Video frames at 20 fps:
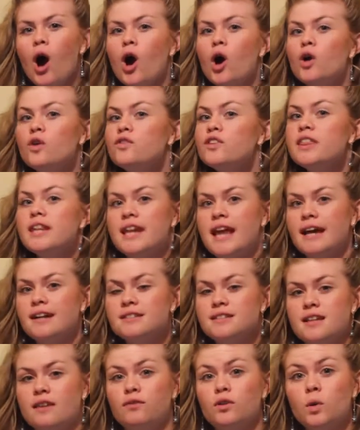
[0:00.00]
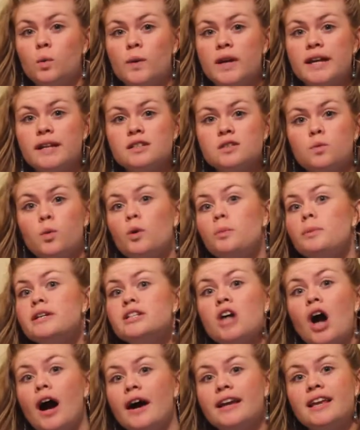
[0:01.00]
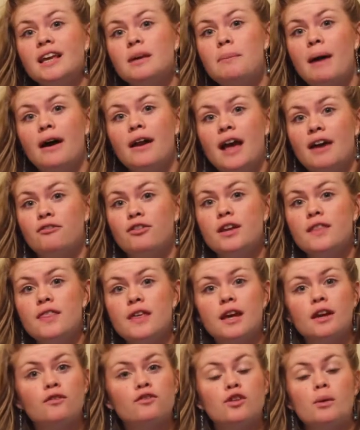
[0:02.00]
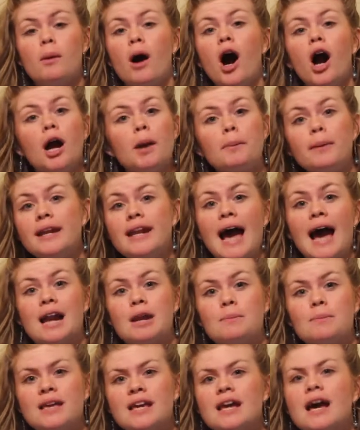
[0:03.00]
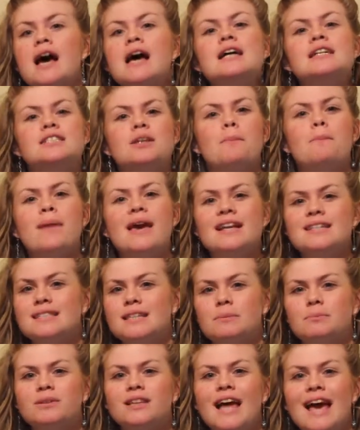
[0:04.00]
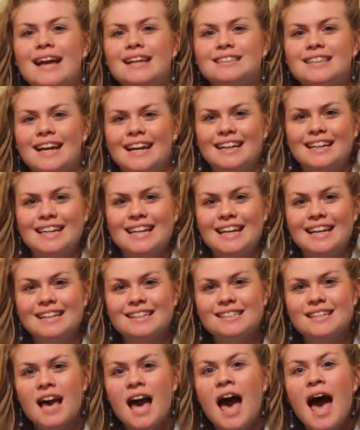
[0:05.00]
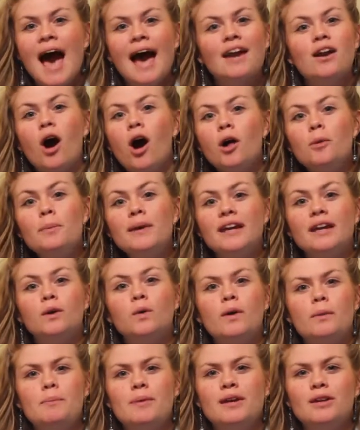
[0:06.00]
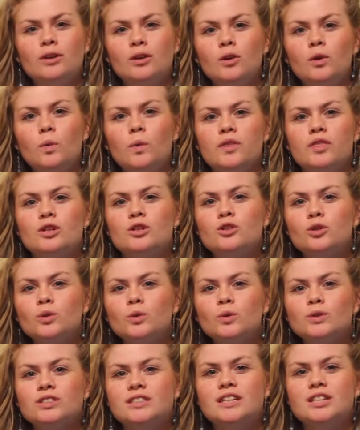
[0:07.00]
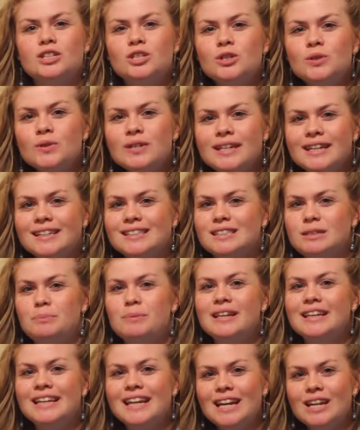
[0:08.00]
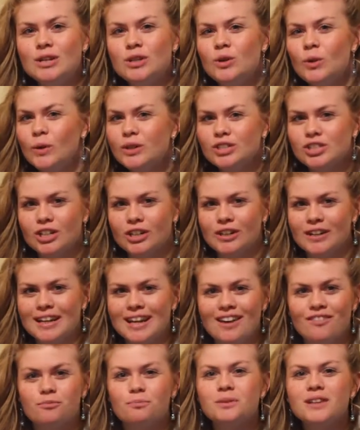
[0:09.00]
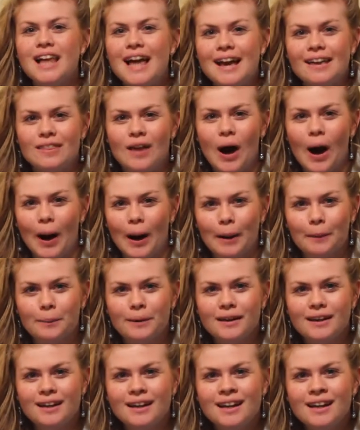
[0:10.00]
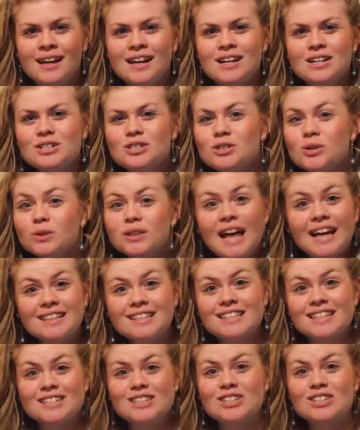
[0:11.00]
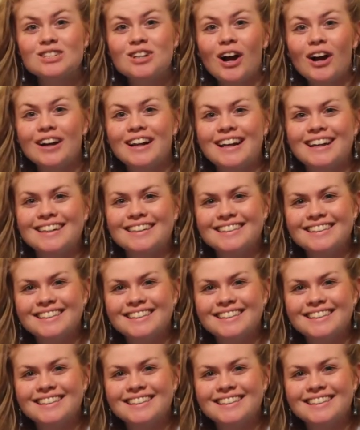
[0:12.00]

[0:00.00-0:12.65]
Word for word: Over the next several weeks, we'll be talking about everything from harp anatomy to basic playing techniques, and I'll be equipping you with the tools that you need to begin your journey of playing the harp. So let's get started!